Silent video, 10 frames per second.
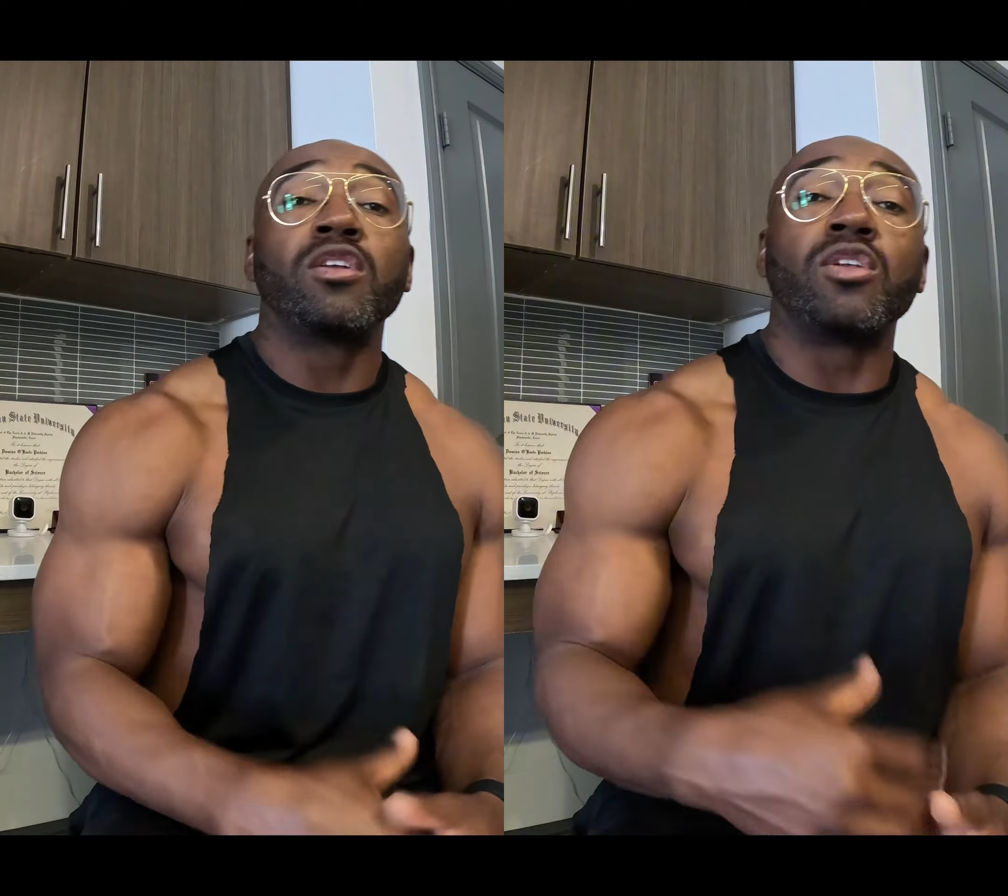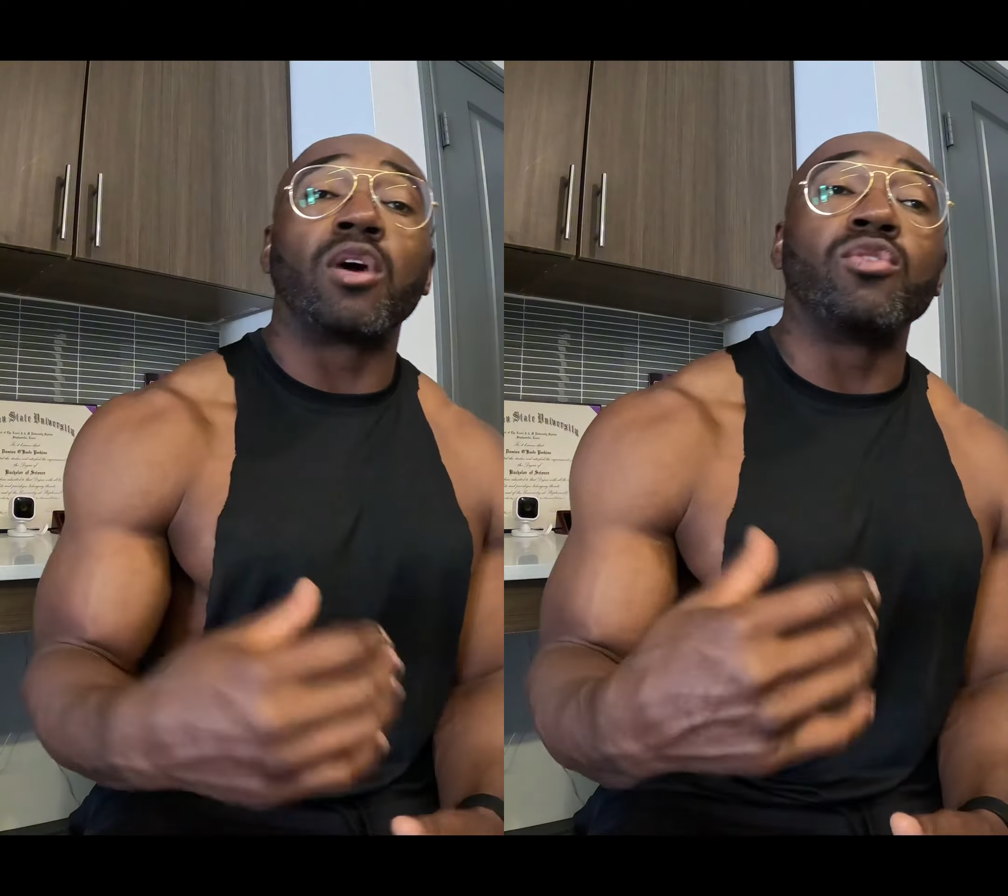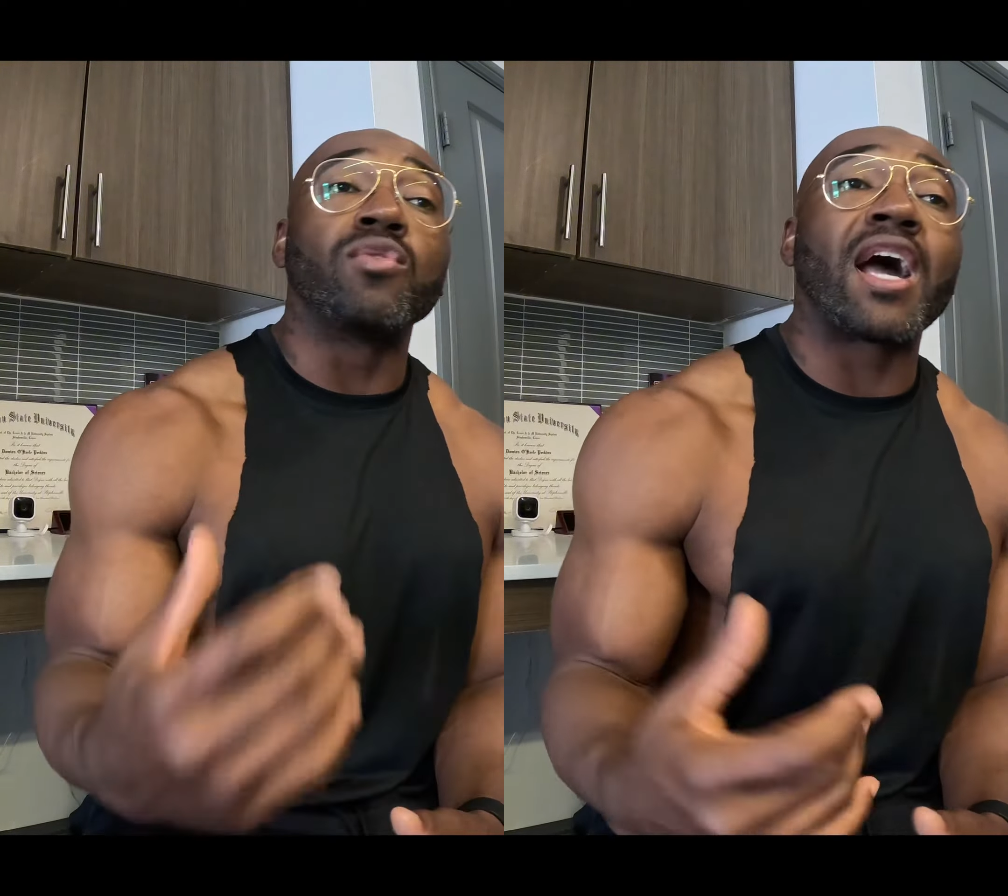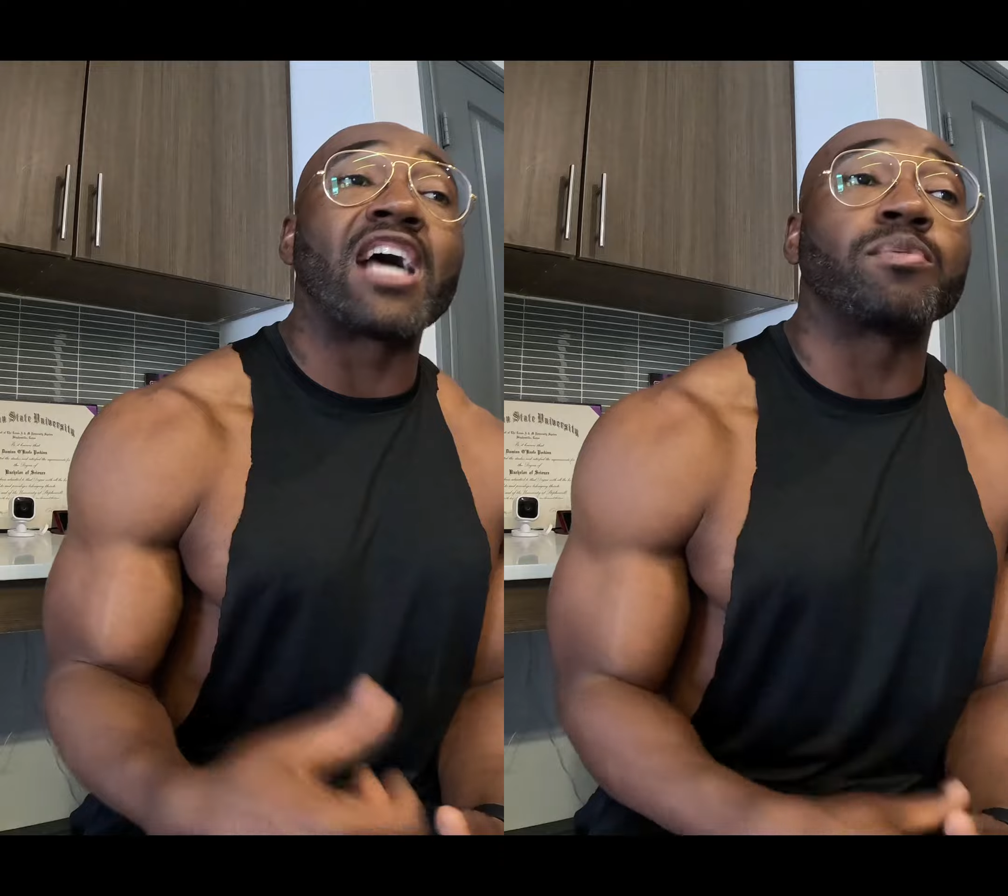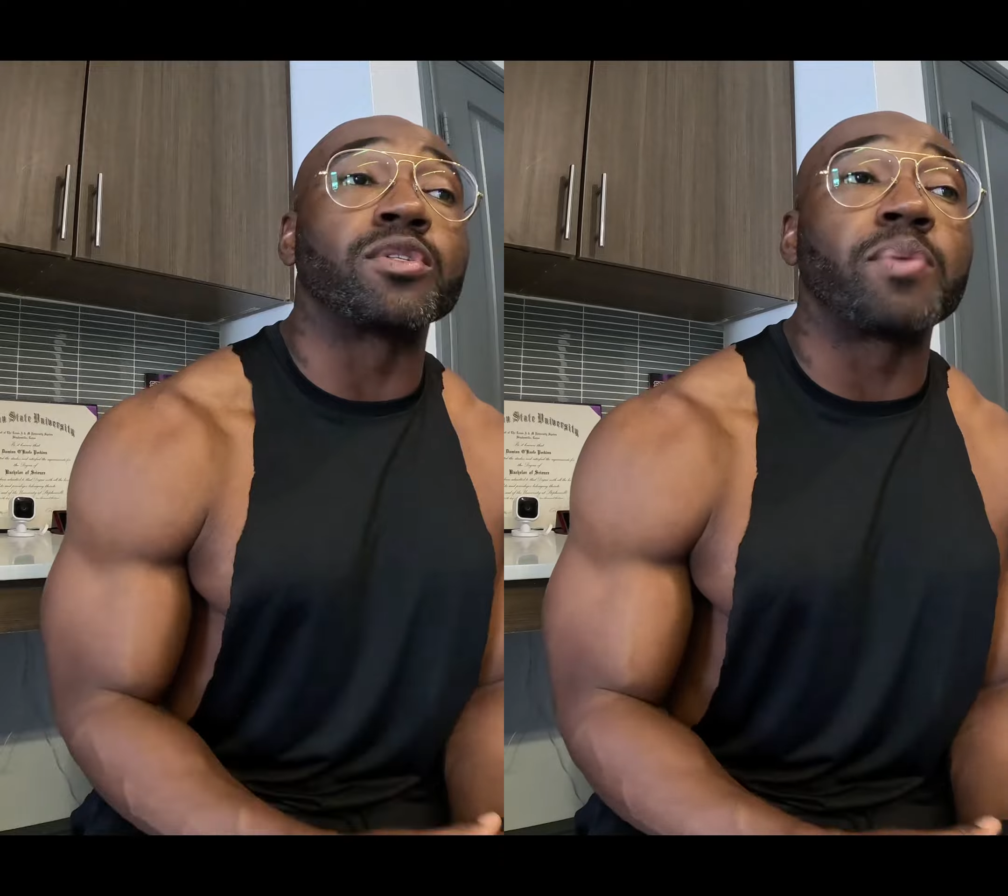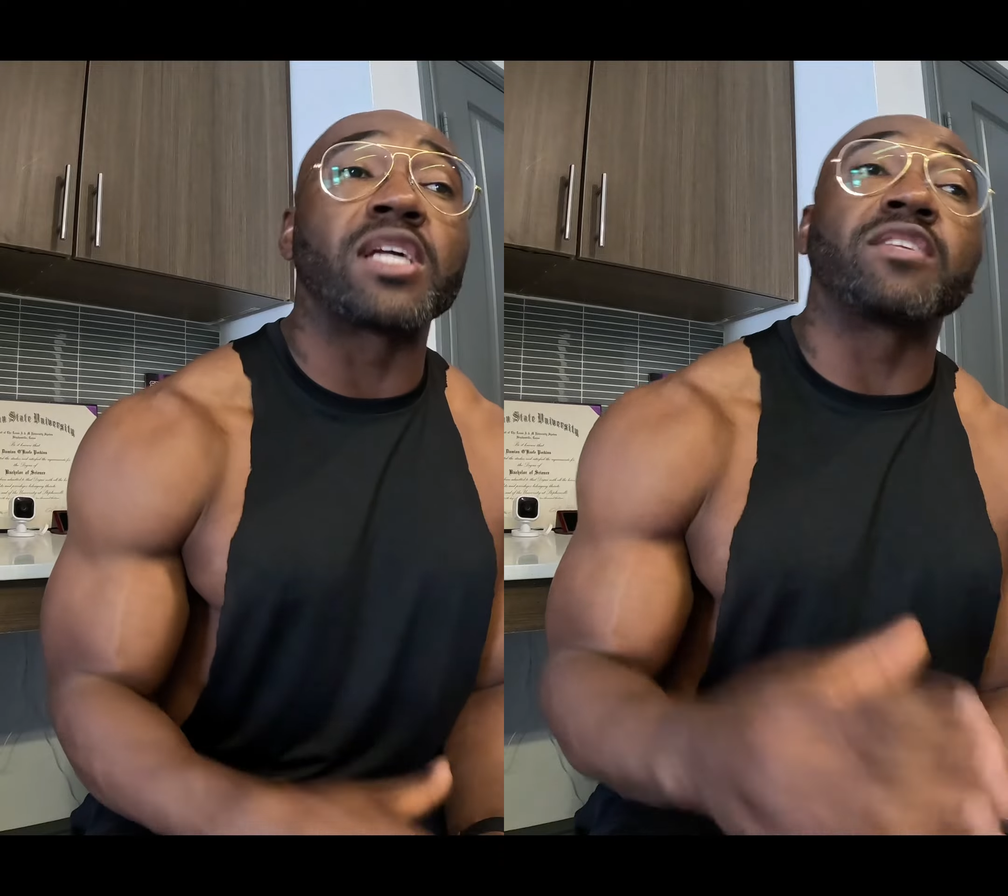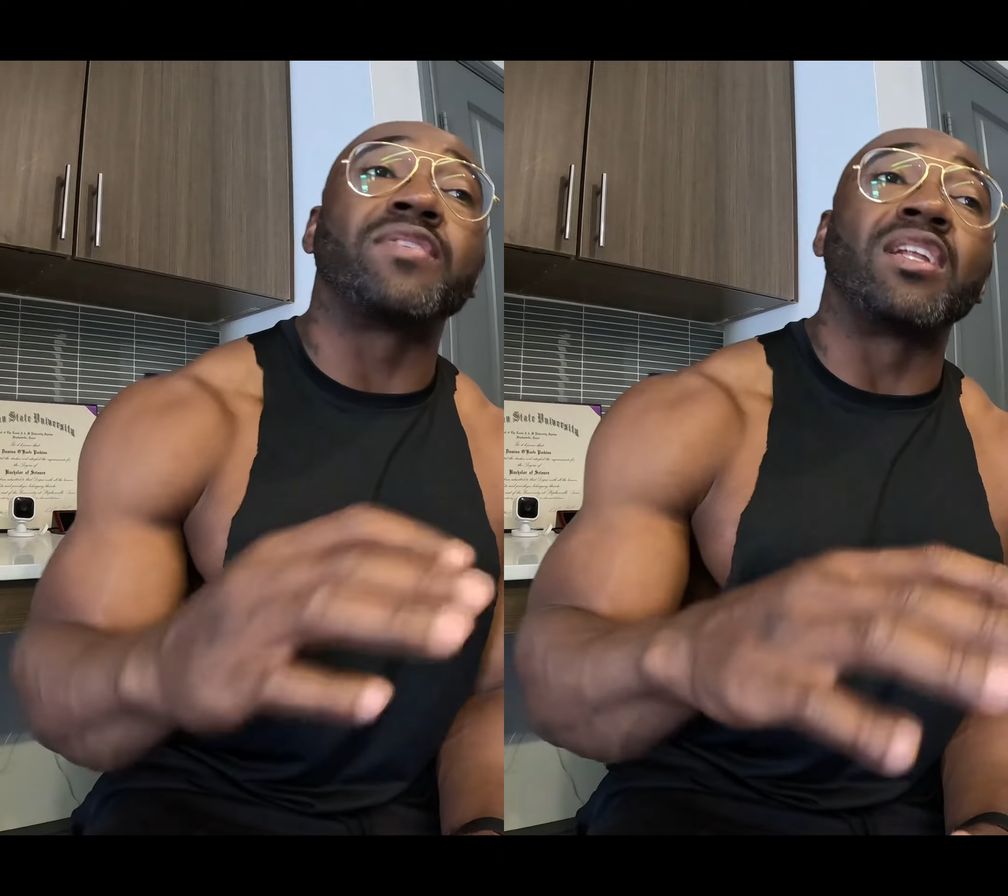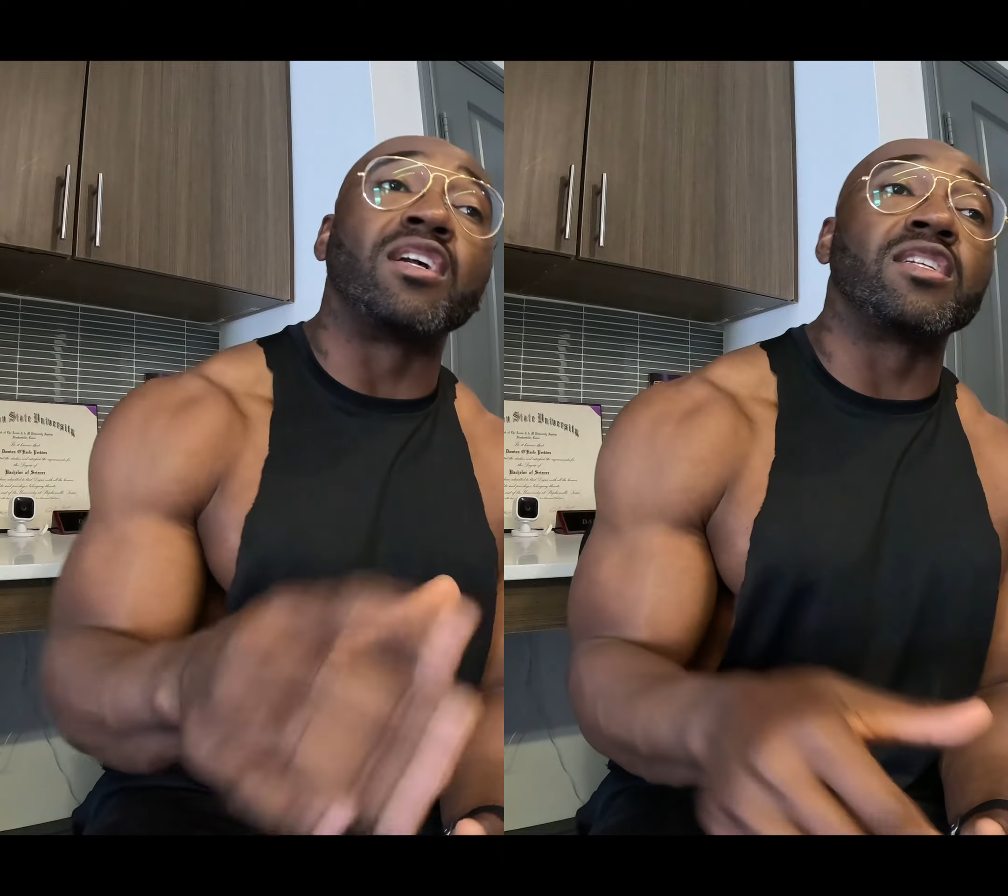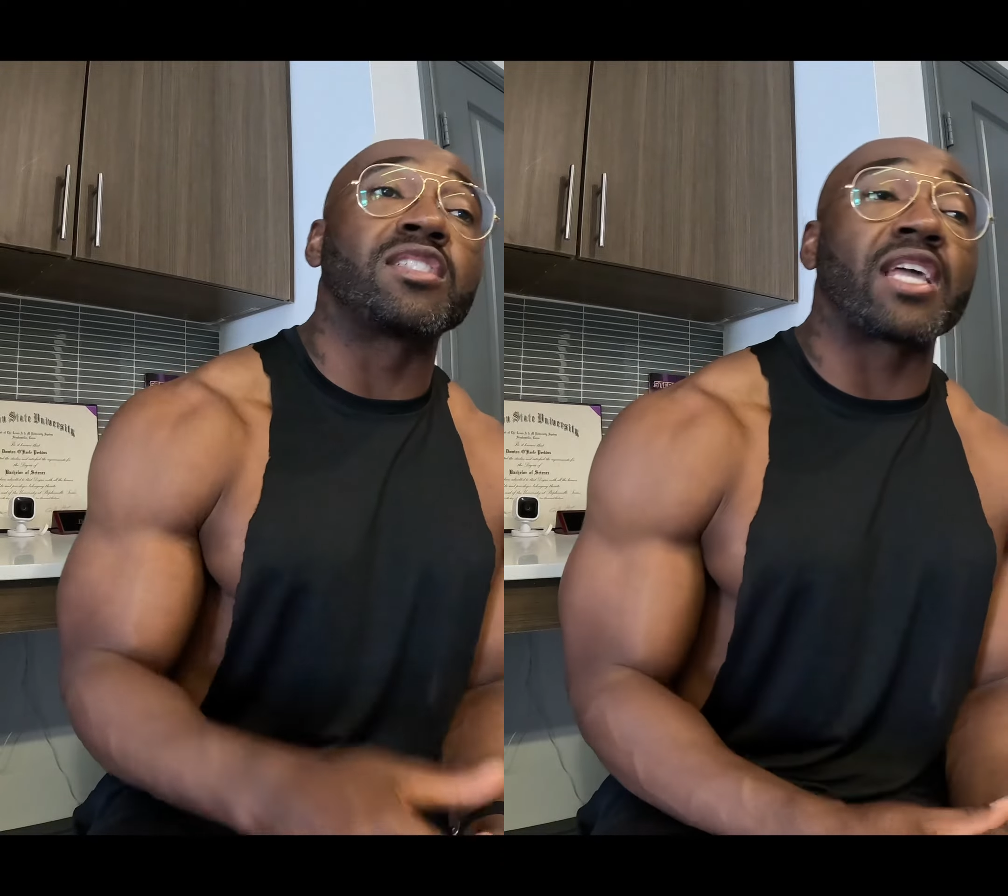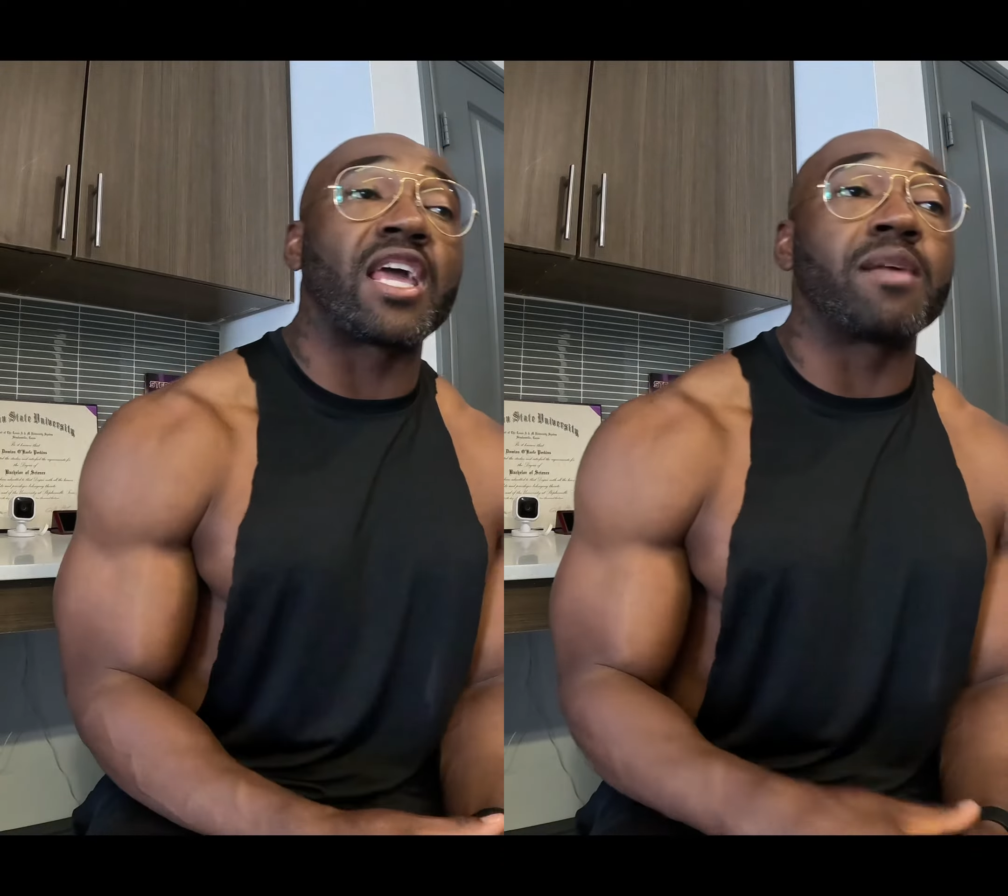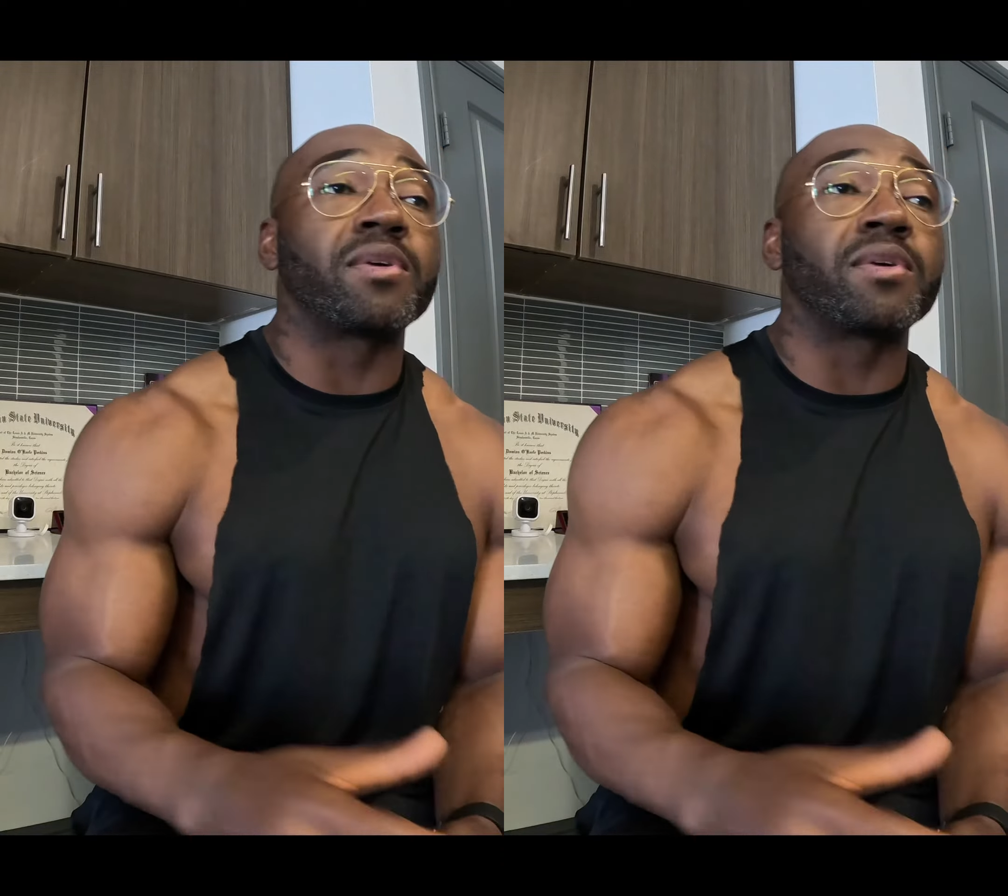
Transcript: you guys' perspective and understanding,